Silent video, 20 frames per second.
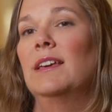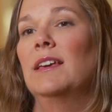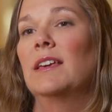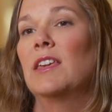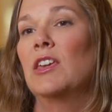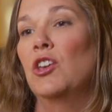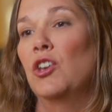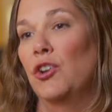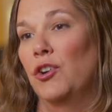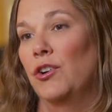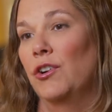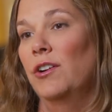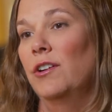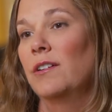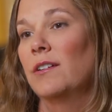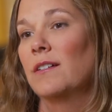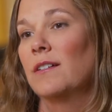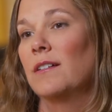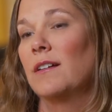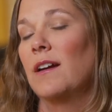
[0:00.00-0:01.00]

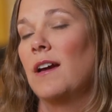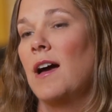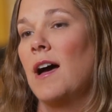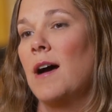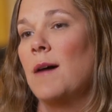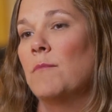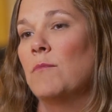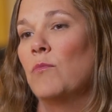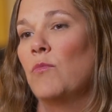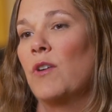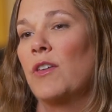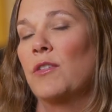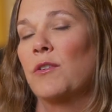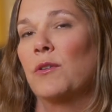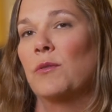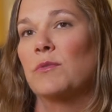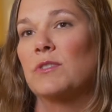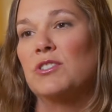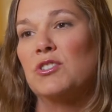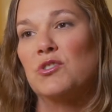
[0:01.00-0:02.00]
cure, whether
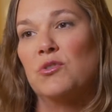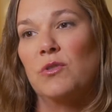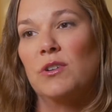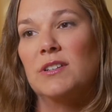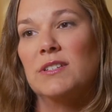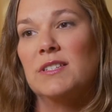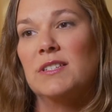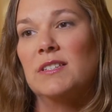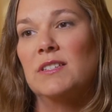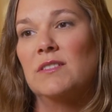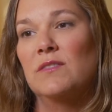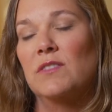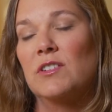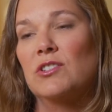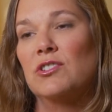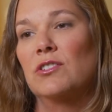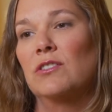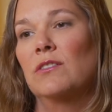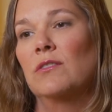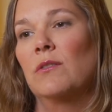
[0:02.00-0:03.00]
it restores his
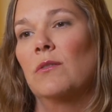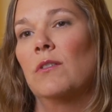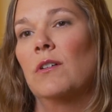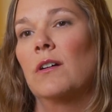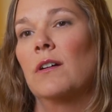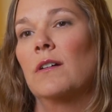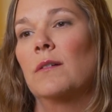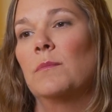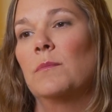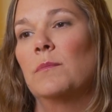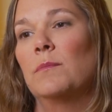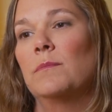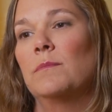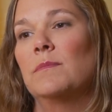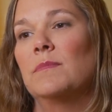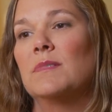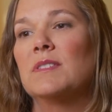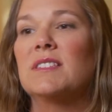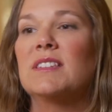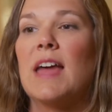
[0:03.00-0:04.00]
vision or
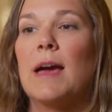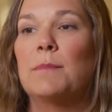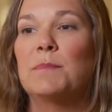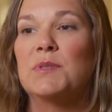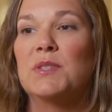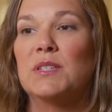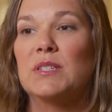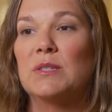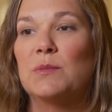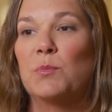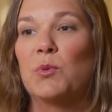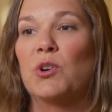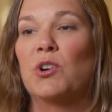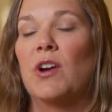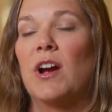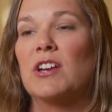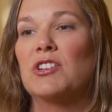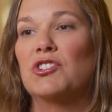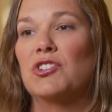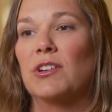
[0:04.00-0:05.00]
stops its
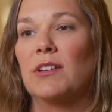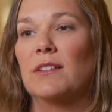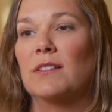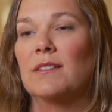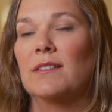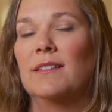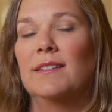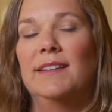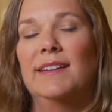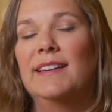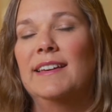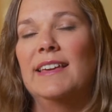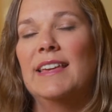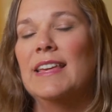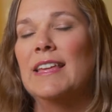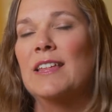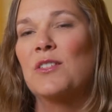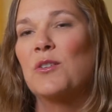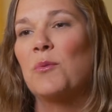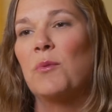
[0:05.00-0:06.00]
progression.
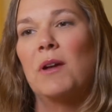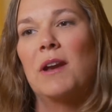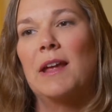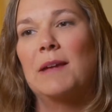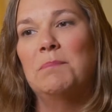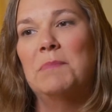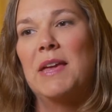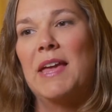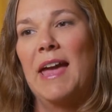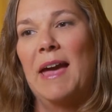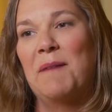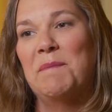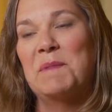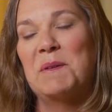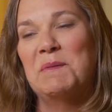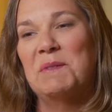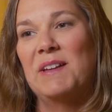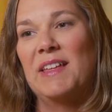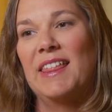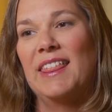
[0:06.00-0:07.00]
Either one I'd be happy
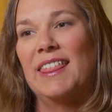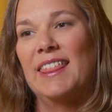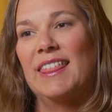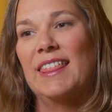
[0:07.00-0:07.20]
with.